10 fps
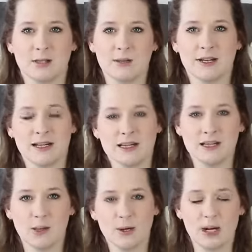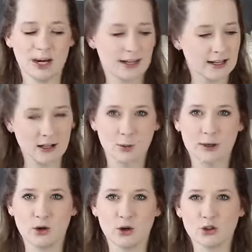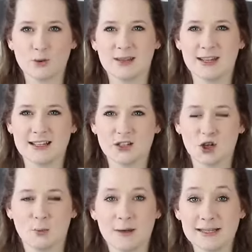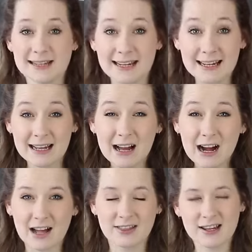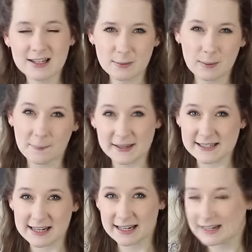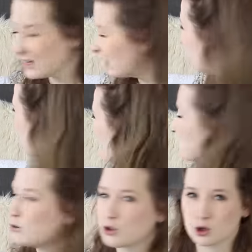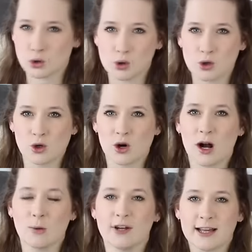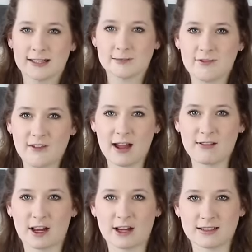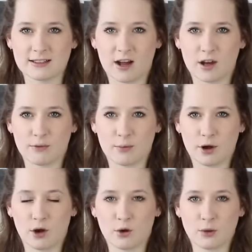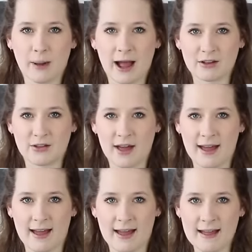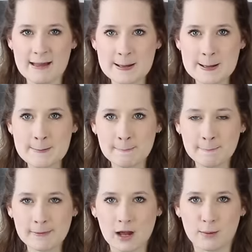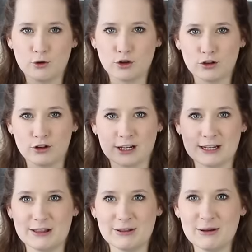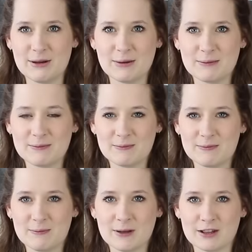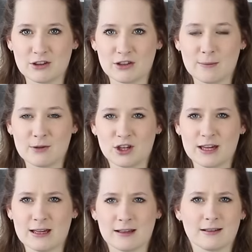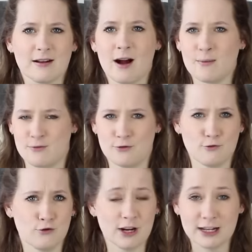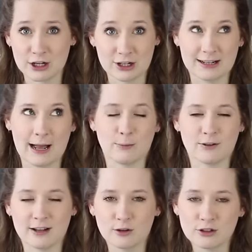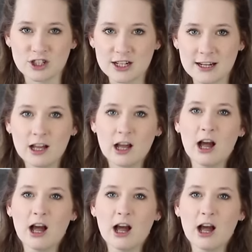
Are we, are we liking it? Are we not? Do we think it's too busy? I think it's a bit busy. I'm not sure. I want to get some fairy lights to kind of put along the back there. I'm just looking in her picture thingamajiggy. I'm really good at camera technology.